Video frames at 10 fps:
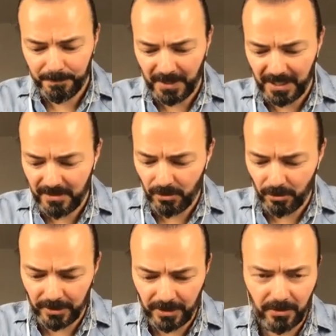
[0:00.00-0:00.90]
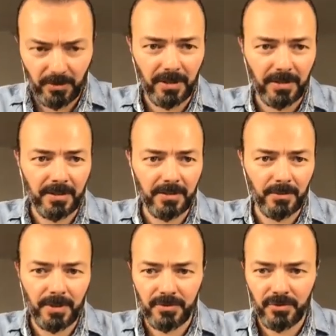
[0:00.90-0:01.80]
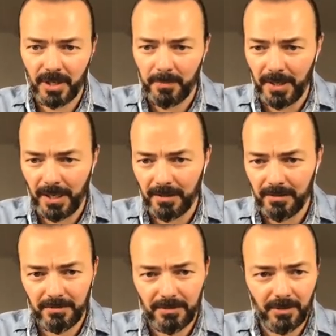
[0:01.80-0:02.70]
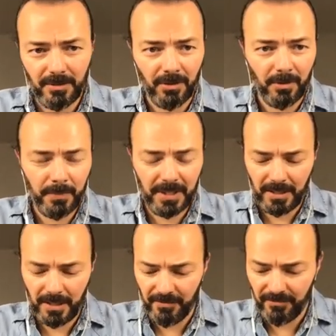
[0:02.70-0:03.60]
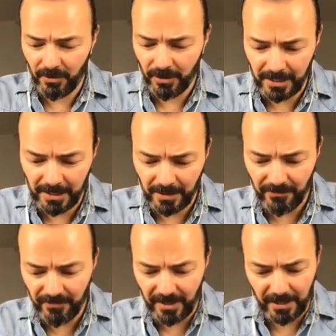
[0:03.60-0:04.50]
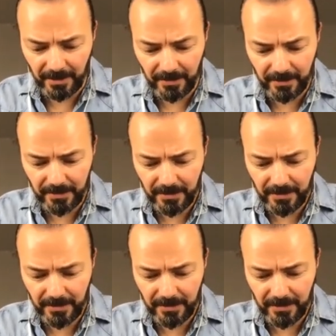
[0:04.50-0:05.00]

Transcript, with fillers: being stored into the, into the JPEG or PDF or any other file